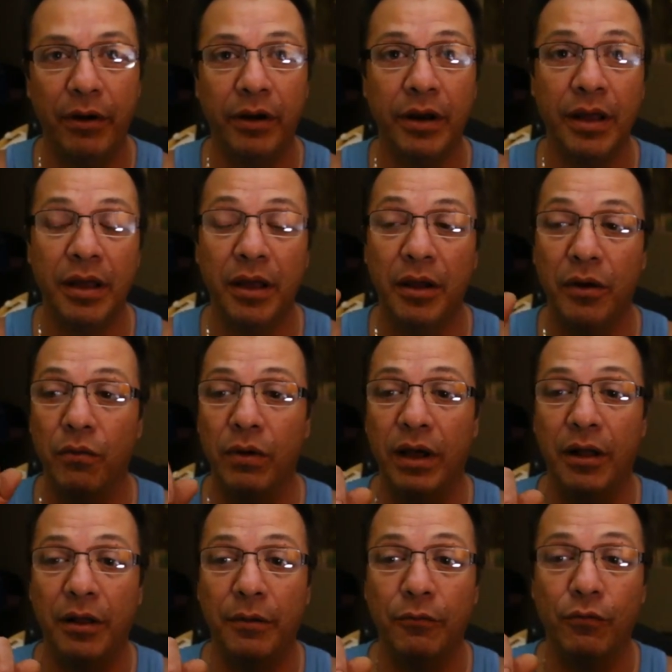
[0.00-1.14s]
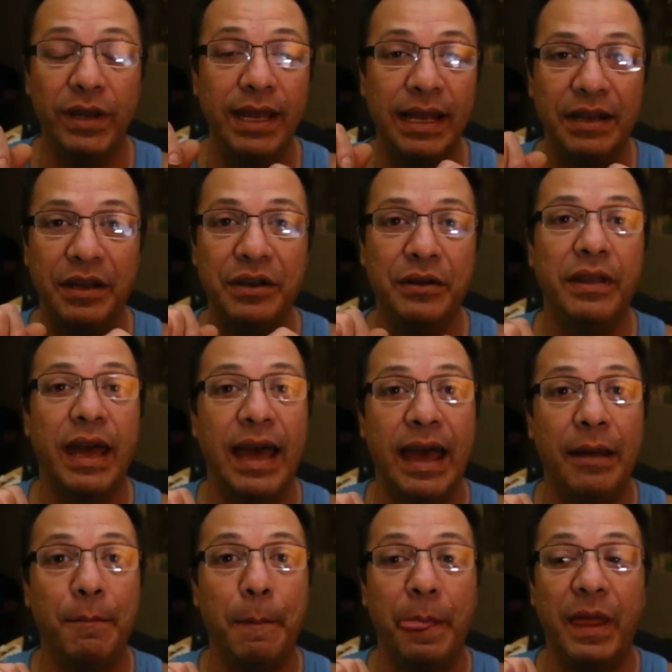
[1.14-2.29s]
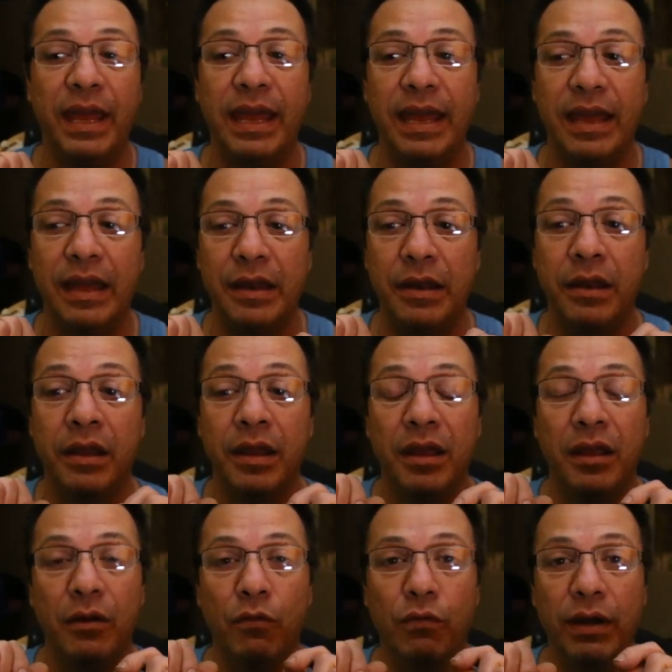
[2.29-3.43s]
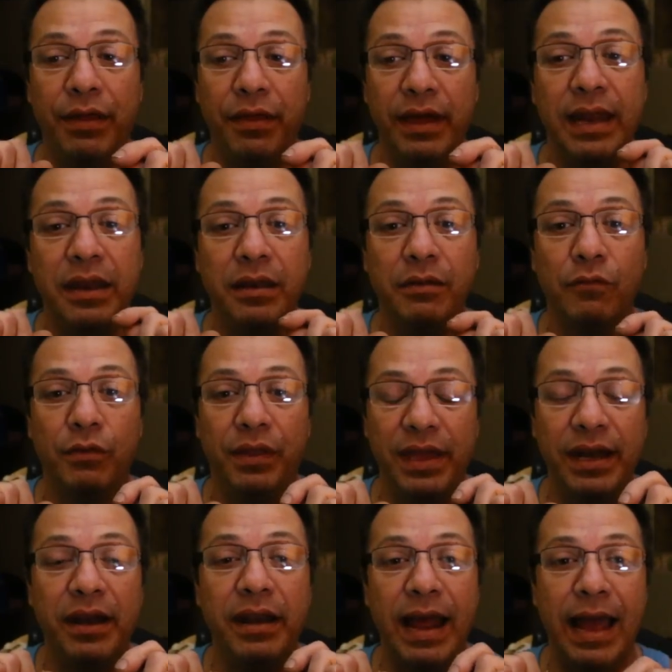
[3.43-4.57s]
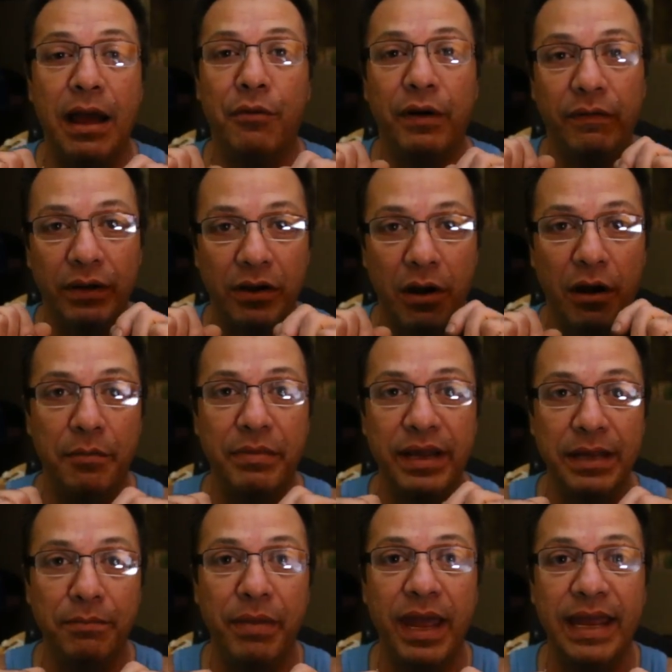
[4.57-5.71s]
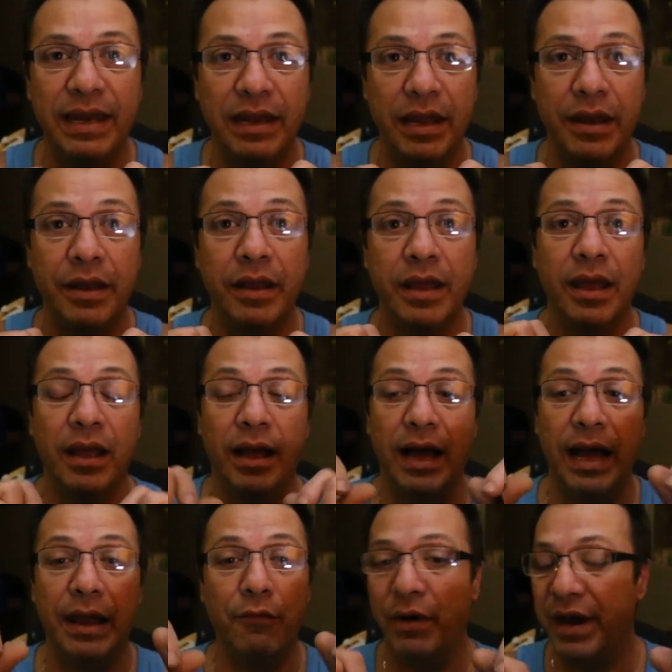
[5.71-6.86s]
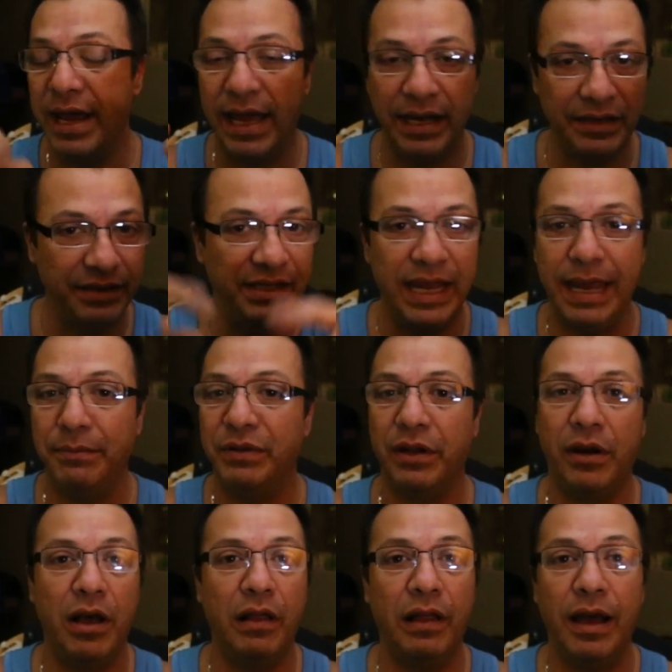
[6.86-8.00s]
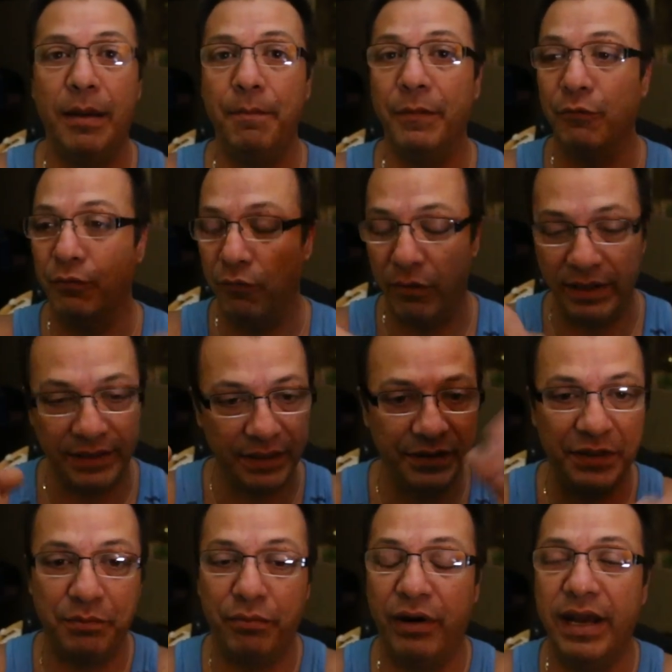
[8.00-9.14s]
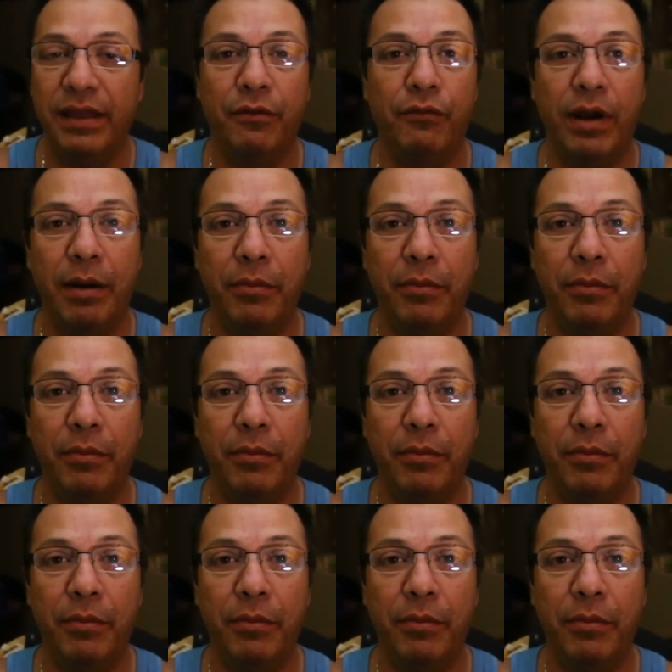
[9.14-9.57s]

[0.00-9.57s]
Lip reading: Well, we had to do that, and within an hour of the car being painted, I went ahead and taped it all up, went to spray the rubber.